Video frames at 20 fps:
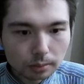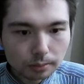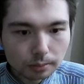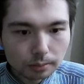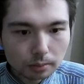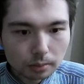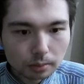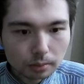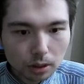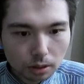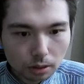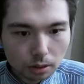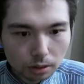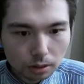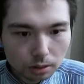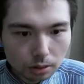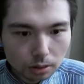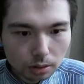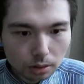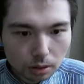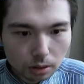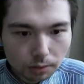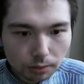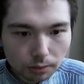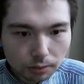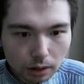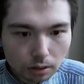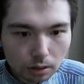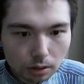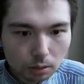because you
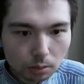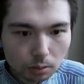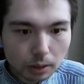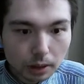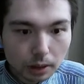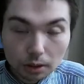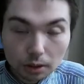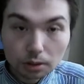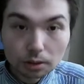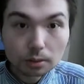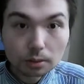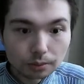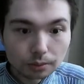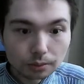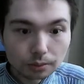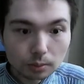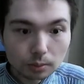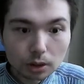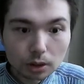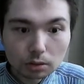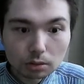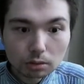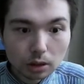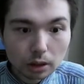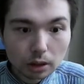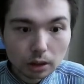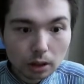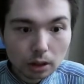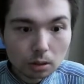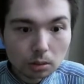defend your weakness, which is
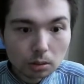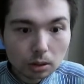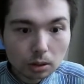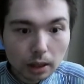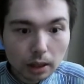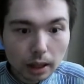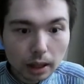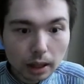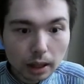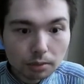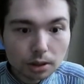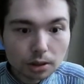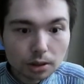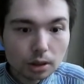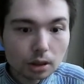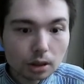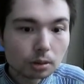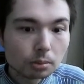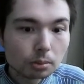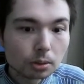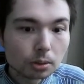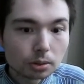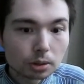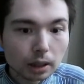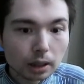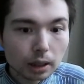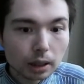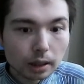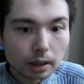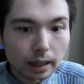really holding every single pawn
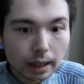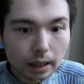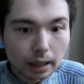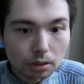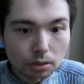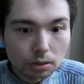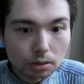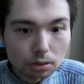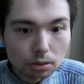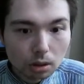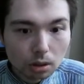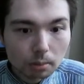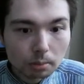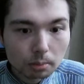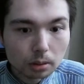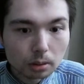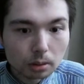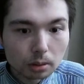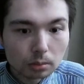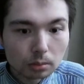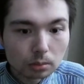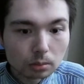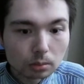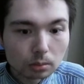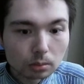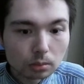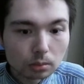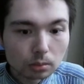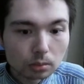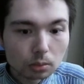together, and you stop
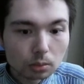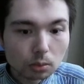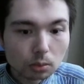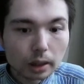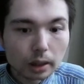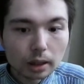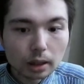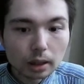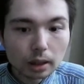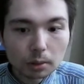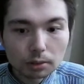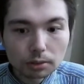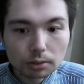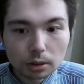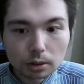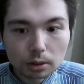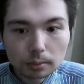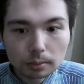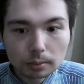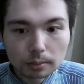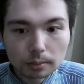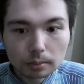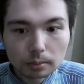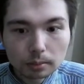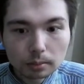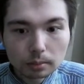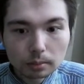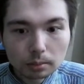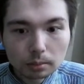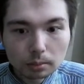white coming through.
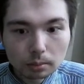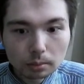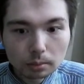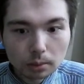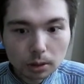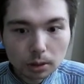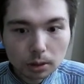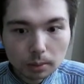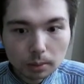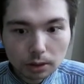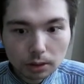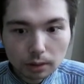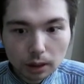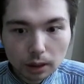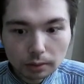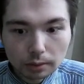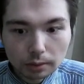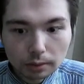Bishop h5.